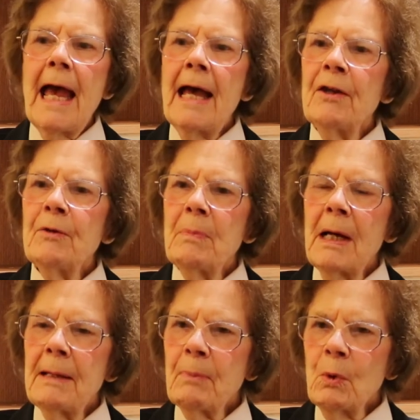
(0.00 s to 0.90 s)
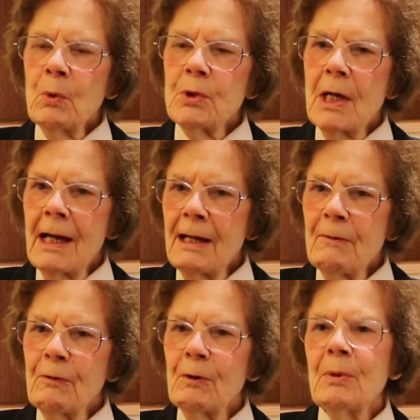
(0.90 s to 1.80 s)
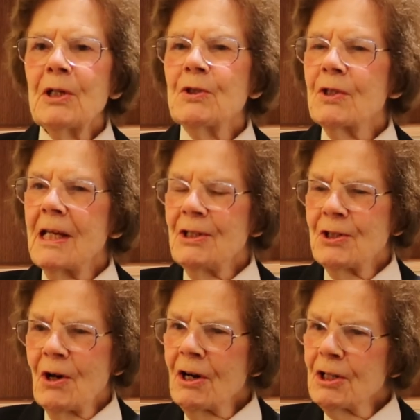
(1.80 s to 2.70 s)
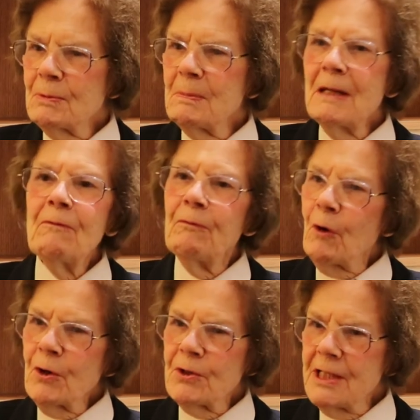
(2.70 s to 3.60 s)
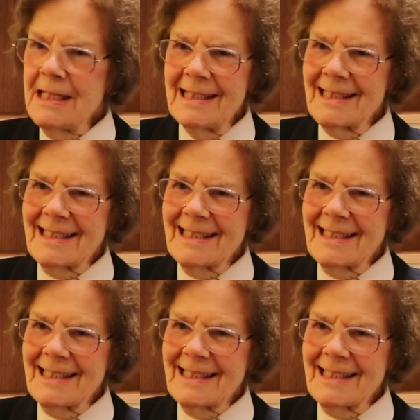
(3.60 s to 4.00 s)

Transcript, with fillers: and my bow tie, for which they charged me 14